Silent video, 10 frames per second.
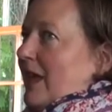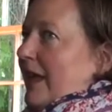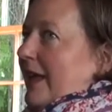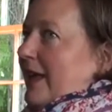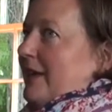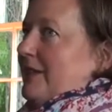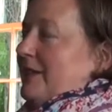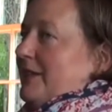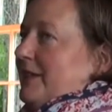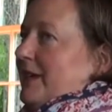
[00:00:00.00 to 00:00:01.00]

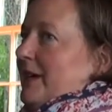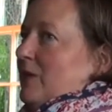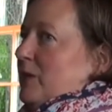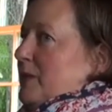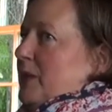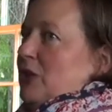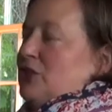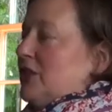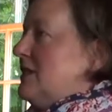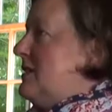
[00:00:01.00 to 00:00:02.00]
and uh, we
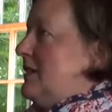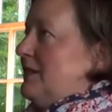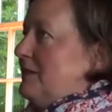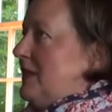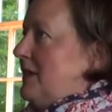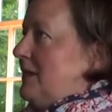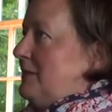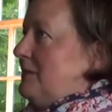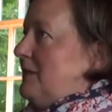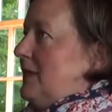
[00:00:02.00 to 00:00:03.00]
purchased
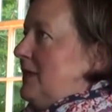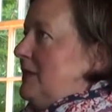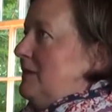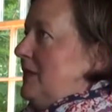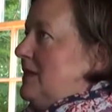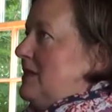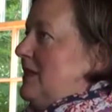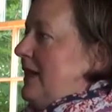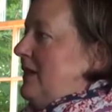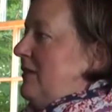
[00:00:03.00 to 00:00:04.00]
a, a, um, a,
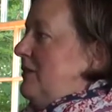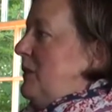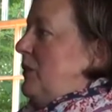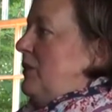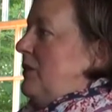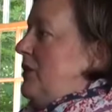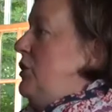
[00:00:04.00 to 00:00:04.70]
set of both